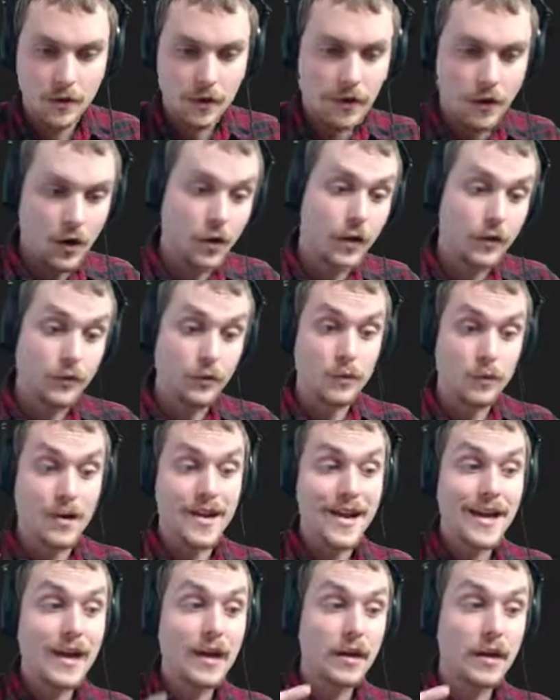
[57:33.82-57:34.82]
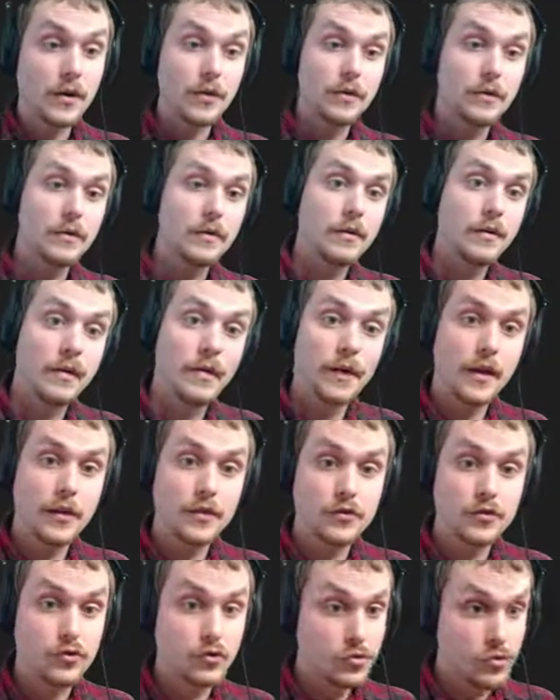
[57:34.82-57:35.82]
Okay, so now
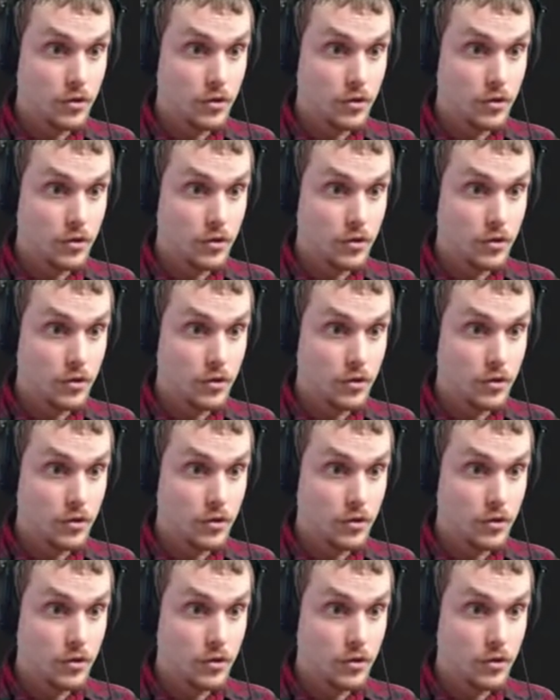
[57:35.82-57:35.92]
it should